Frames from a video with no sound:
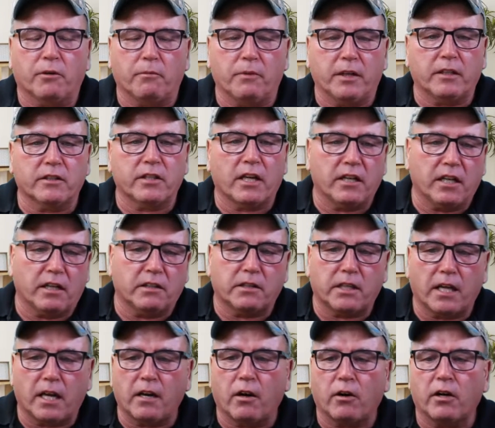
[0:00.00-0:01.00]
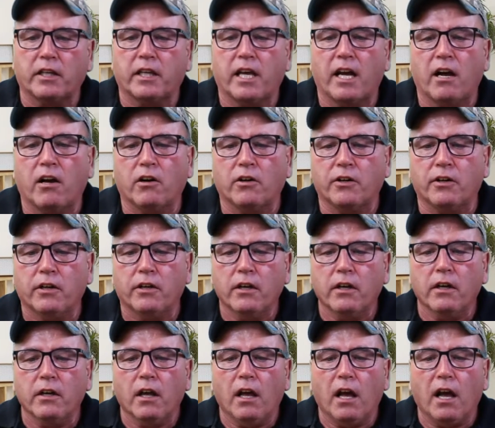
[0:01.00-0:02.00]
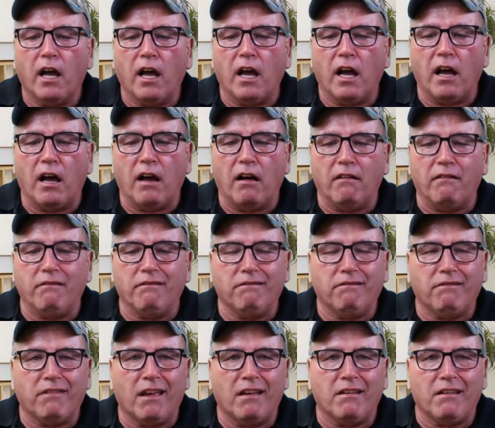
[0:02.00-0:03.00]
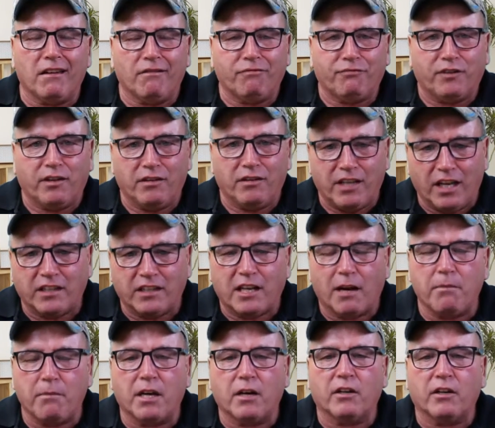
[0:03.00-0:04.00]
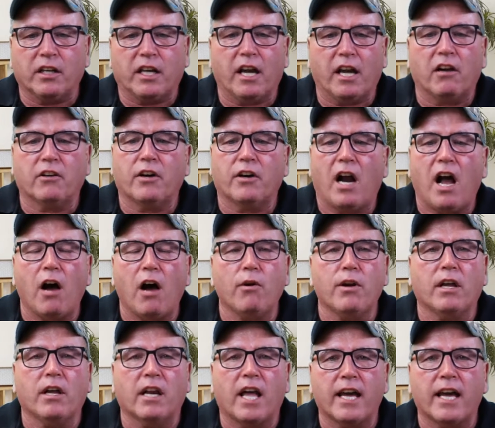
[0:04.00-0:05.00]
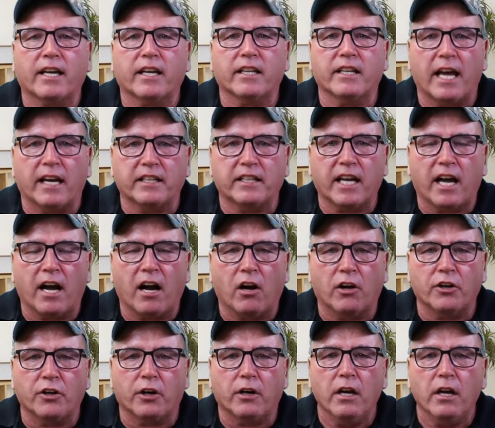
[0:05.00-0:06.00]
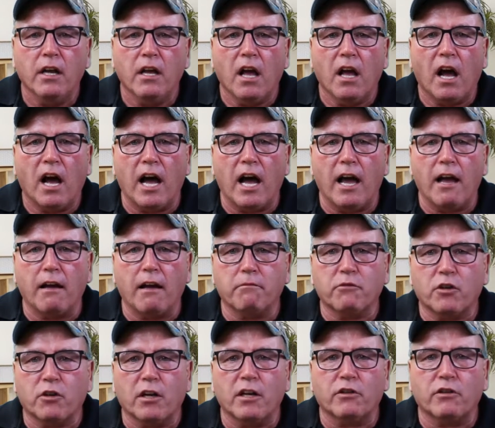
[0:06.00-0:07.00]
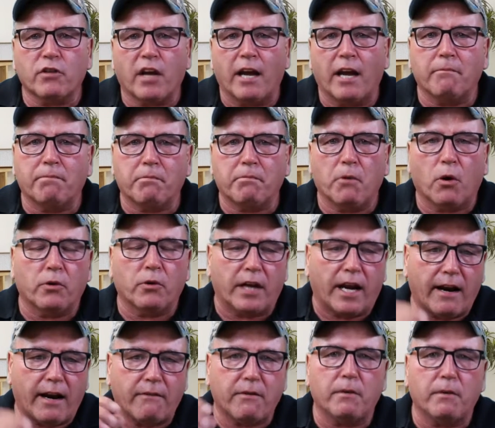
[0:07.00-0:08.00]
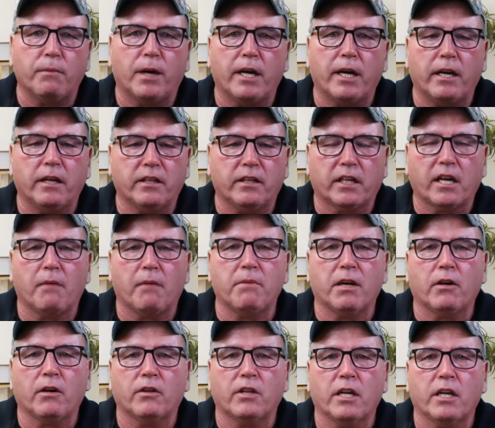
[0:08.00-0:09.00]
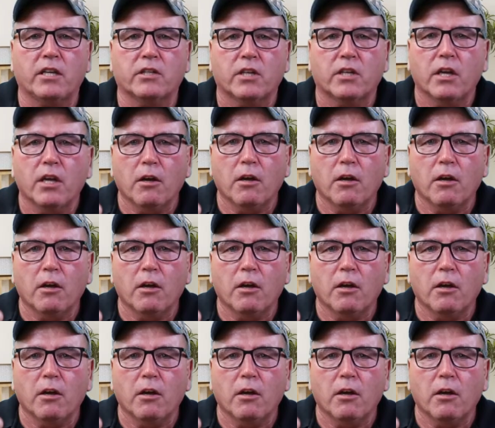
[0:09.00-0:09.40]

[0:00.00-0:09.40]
Because I did send out a calendar, and if you did come in on the calendar, how are you liking that calendar? I'm going to try and promote everybody to come in on these.